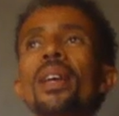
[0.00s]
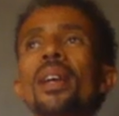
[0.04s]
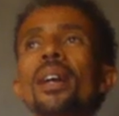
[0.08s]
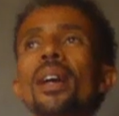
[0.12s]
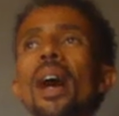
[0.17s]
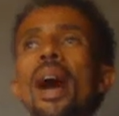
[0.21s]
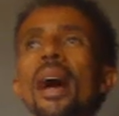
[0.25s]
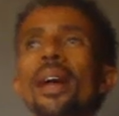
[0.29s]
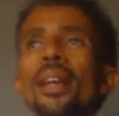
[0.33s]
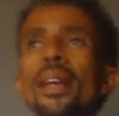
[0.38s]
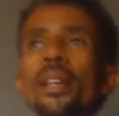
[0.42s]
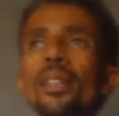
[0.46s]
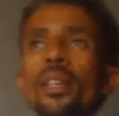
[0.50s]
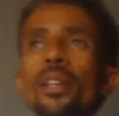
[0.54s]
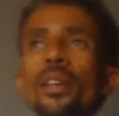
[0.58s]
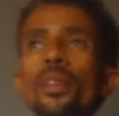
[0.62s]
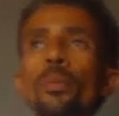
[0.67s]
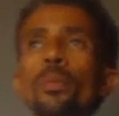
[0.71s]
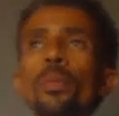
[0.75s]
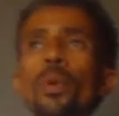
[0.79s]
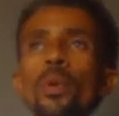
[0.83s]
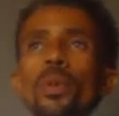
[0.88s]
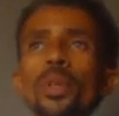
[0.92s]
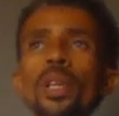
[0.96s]
Another
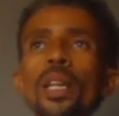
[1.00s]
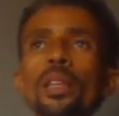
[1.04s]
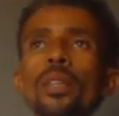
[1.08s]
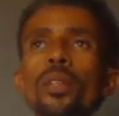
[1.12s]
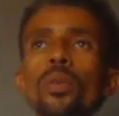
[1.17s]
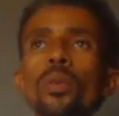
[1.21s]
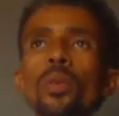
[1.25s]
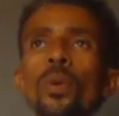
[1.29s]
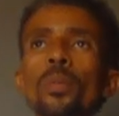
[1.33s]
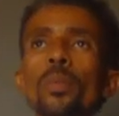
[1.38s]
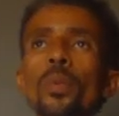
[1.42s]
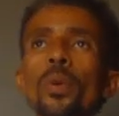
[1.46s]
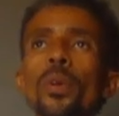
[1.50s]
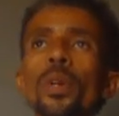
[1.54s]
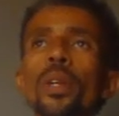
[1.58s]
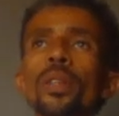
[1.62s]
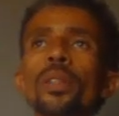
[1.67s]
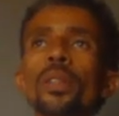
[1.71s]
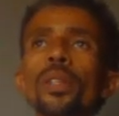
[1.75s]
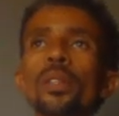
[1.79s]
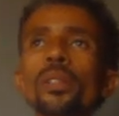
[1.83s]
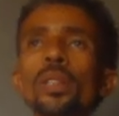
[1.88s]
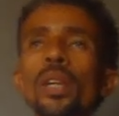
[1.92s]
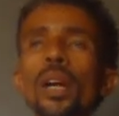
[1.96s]
important
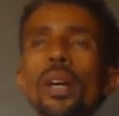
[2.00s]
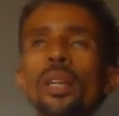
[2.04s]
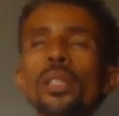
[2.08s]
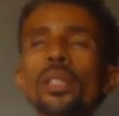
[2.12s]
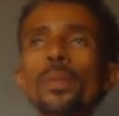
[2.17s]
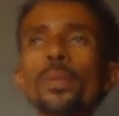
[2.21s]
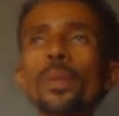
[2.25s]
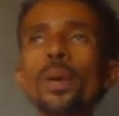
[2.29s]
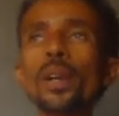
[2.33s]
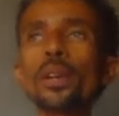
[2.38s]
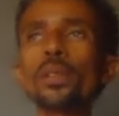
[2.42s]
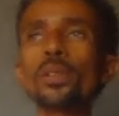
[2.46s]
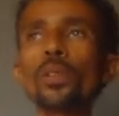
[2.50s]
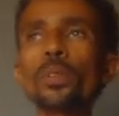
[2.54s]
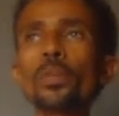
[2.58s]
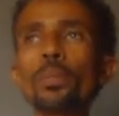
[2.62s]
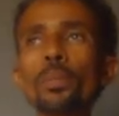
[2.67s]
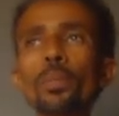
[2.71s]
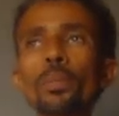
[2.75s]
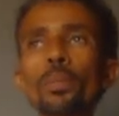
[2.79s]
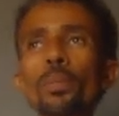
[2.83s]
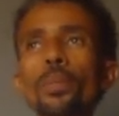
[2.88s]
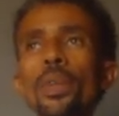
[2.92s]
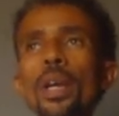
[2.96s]
component is, as a part of
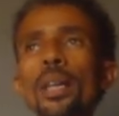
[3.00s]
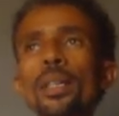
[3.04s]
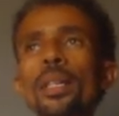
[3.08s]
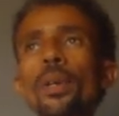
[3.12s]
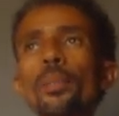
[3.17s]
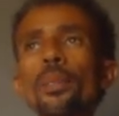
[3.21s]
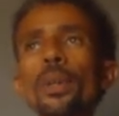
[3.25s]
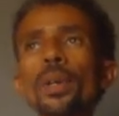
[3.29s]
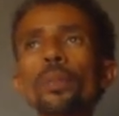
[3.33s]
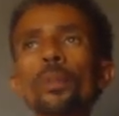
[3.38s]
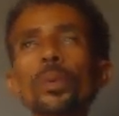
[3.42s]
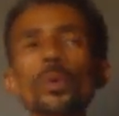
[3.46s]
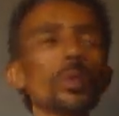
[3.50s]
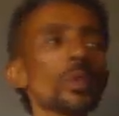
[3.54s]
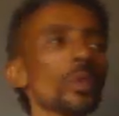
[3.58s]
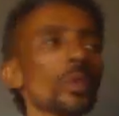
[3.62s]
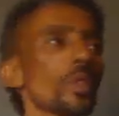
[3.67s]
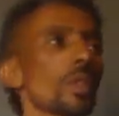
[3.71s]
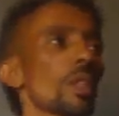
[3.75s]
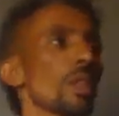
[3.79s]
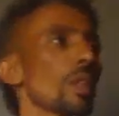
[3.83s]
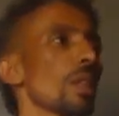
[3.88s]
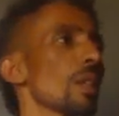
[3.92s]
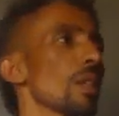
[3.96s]
data
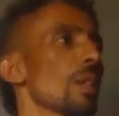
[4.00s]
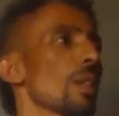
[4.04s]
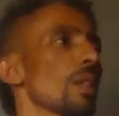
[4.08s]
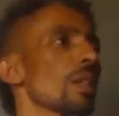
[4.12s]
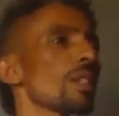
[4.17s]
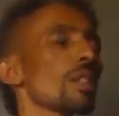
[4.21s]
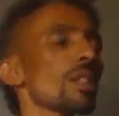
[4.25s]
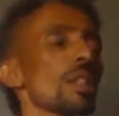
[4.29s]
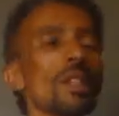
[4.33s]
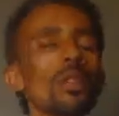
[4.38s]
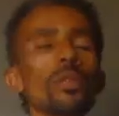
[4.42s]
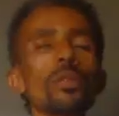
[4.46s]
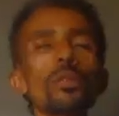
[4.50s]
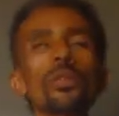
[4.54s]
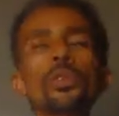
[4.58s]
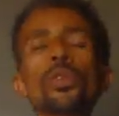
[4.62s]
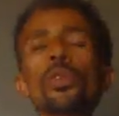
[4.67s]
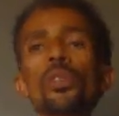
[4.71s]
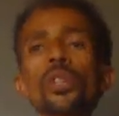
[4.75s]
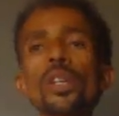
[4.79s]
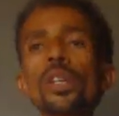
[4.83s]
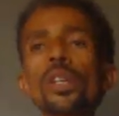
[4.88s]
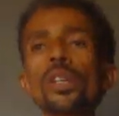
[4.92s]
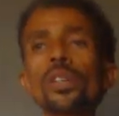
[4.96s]
pre-processing, is
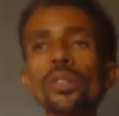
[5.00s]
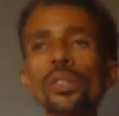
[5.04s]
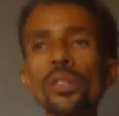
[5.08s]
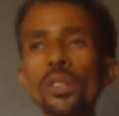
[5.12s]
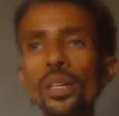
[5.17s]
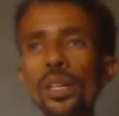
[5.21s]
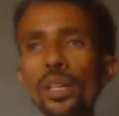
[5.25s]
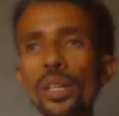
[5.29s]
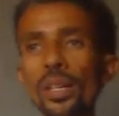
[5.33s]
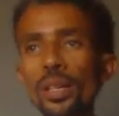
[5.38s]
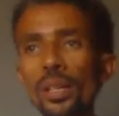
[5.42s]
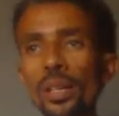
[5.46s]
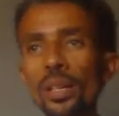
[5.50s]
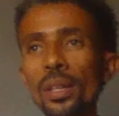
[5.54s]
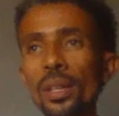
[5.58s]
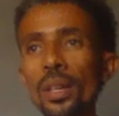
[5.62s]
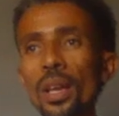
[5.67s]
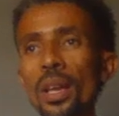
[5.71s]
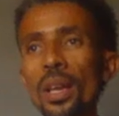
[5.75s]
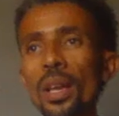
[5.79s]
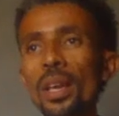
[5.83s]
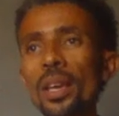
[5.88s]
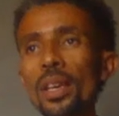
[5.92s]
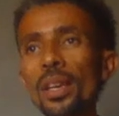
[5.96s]
feature engineering.
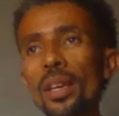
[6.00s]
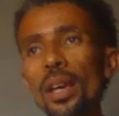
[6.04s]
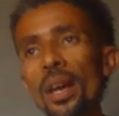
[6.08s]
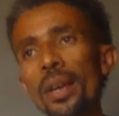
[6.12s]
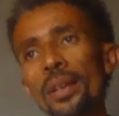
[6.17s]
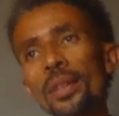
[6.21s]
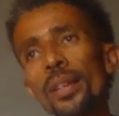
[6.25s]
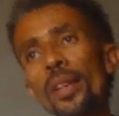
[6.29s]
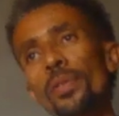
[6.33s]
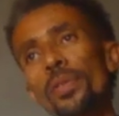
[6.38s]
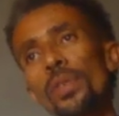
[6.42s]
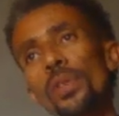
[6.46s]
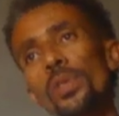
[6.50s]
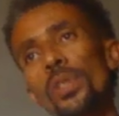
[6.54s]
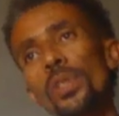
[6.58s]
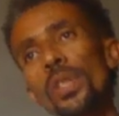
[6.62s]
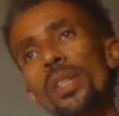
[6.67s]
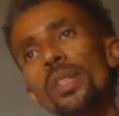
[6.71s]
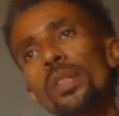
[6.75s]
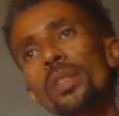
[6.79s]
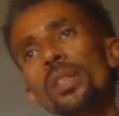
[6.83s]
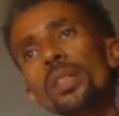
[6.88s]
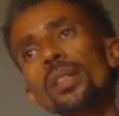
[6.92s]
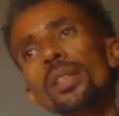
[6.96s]
Under feature
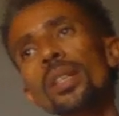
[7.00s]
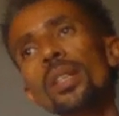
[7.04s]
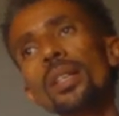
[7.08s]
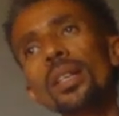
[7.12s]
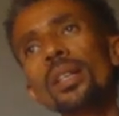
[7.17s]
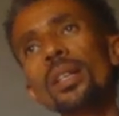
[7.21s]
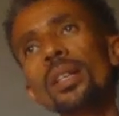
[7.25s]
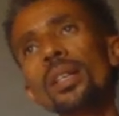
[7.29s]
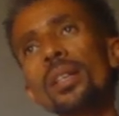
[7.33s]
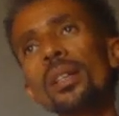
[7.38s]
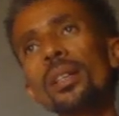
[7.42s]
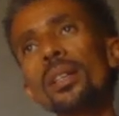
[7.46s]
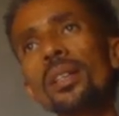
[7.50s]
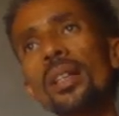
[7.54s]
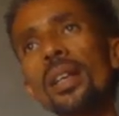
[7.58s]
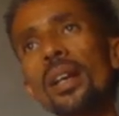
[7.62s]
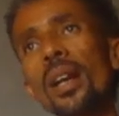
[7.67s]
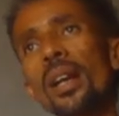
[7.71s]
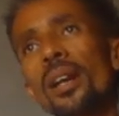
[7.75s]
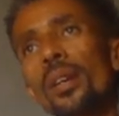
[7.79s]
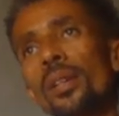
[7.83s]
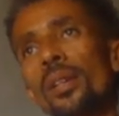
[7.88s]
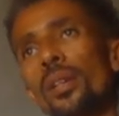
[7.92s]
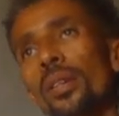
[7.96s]
engineering, there
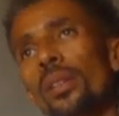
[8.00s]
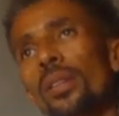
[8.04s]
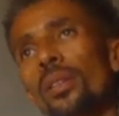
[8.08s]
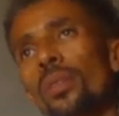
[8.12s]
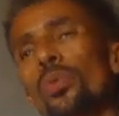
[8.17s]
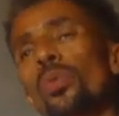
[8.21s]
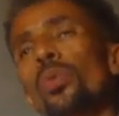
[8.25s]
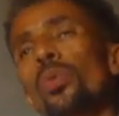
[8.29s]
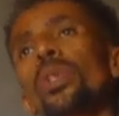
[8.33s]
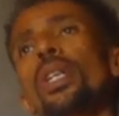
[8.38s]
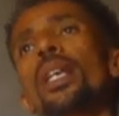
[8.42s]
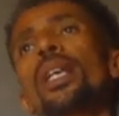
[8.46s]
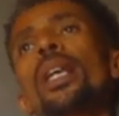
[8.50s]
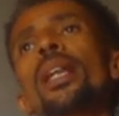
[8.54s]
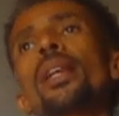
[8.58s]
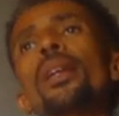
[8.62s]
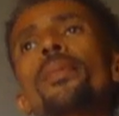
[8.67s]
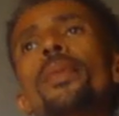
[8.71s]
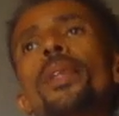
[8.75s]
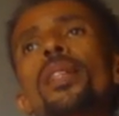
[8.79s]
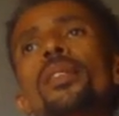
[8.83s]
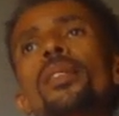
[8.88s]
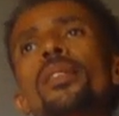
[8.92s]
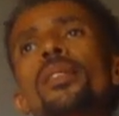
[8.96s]
are two key
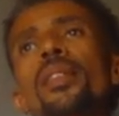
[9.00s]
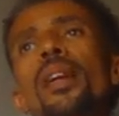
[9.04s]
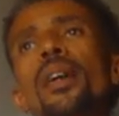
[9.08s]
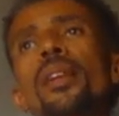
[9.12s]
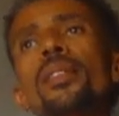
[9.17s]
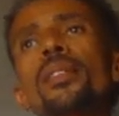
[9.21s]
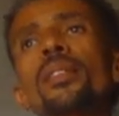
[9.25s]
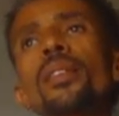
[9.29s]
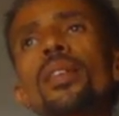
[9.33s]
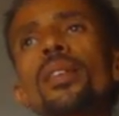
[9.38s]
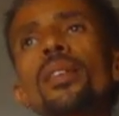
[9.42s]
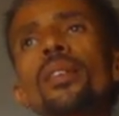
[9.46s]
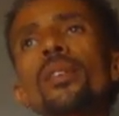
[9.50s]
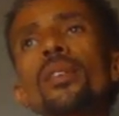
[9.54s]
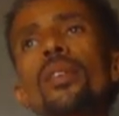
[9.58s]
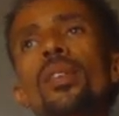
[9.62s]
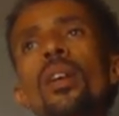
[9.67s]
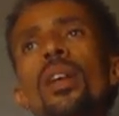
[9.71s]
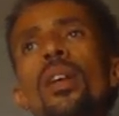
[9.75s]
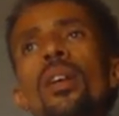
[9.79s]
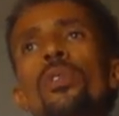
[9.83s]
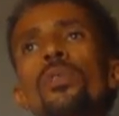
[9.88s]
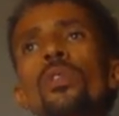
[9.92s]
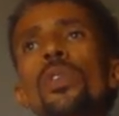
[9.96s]
elements are there:
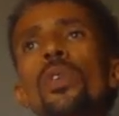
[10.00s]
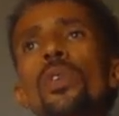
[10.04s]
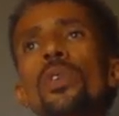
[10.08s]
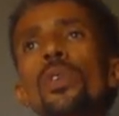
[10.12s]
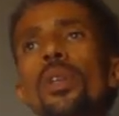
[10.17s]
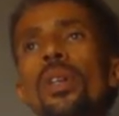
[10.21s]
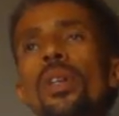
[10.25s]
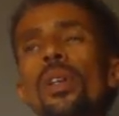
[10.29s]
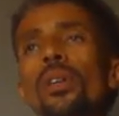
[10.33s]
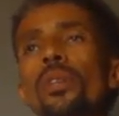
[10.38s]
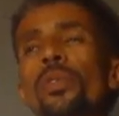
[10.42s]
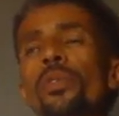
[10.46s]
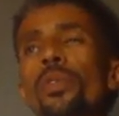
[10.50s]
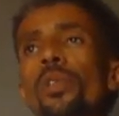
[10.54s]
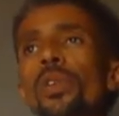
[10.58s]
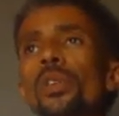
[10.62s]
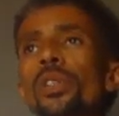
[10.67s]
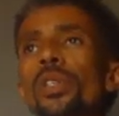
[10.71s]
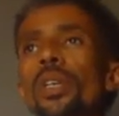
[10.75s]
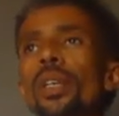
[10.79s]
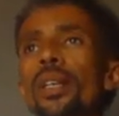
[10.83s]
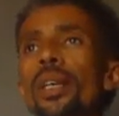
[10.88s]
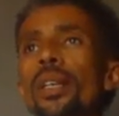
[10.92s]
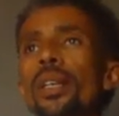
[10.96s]

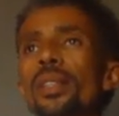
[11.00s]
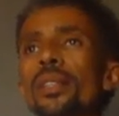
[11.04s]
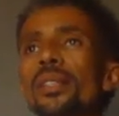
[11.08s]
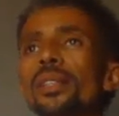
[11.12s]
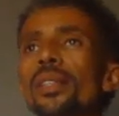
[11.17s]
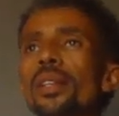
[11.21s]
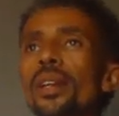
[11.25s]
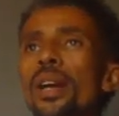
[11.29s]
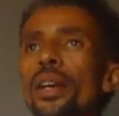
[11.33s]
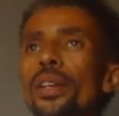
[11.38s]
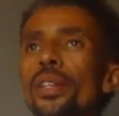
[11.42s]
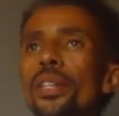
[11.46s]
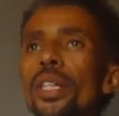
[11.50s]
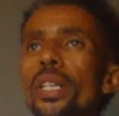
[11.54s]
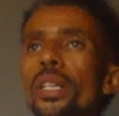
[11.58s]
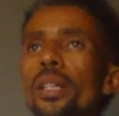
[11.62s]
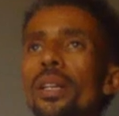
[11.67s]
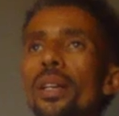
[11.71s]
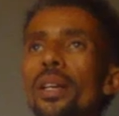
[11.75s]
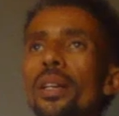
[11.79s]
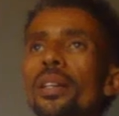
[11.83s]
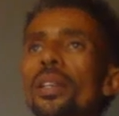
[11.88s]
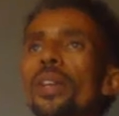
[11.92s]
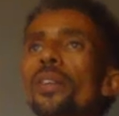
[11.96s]
feature extraction
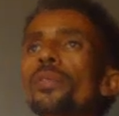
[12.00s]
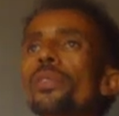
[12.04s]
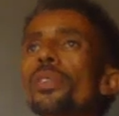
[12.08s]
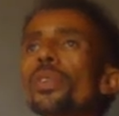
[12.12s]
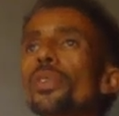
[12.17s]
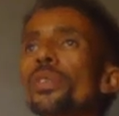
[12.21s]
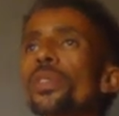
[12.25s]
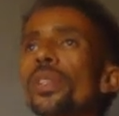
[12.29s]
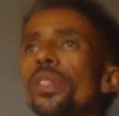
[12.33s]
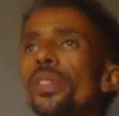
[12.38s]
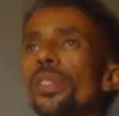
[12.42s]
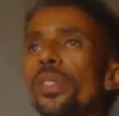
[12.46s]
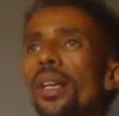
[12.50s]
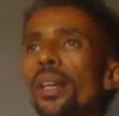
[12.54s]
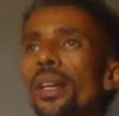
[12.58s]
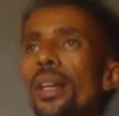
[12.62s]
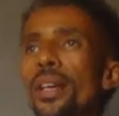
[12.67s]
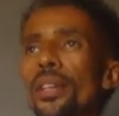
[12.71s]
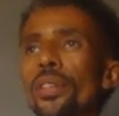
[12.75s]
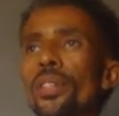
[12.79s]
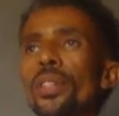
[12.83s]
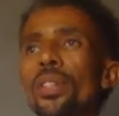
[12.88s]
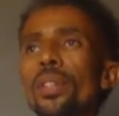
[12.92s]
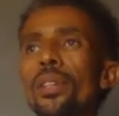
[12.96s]
and the feature
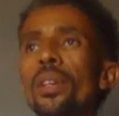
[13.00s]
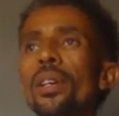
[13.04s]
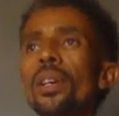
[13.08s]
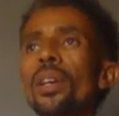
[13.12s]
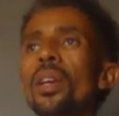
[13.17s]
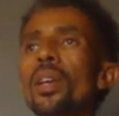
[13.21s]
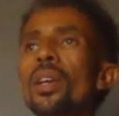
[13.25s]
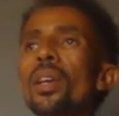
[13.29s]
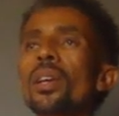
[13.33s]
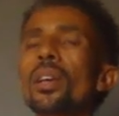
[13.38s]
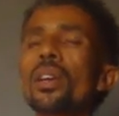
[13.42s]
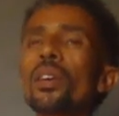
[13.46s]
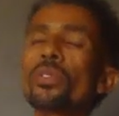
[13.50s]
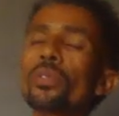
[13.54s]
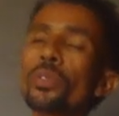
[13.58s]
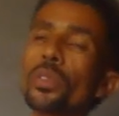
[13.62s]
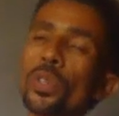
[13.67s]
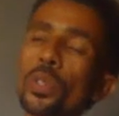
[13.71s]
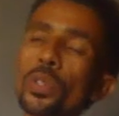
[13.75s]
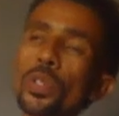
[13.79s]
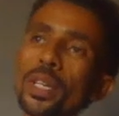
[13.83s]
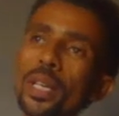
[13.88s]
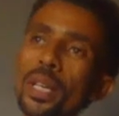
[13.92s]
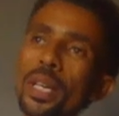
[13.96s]
selection.
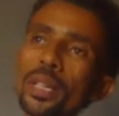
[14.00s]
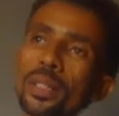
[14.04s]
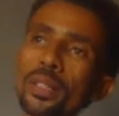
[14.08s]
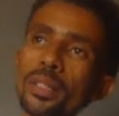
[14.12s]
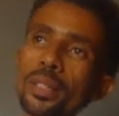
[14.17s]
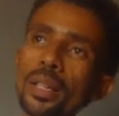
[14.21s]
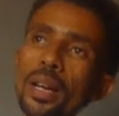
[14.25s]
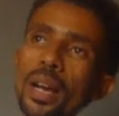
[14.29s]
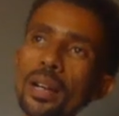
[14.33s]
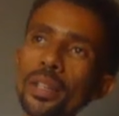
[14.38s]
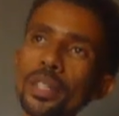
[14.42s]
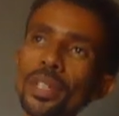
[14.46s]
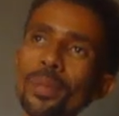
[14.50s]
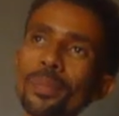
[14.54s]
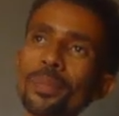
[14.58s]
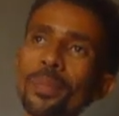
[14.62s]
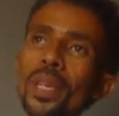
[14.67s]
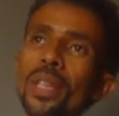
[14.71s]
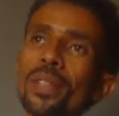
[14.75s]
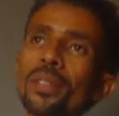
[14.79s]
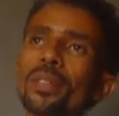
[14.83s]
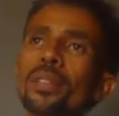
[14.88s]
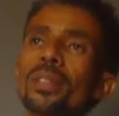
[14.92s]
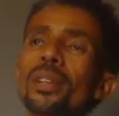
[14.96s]
Feature extraction
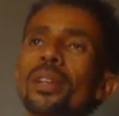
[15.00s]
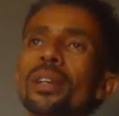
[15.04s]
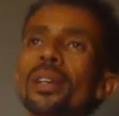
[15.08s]
means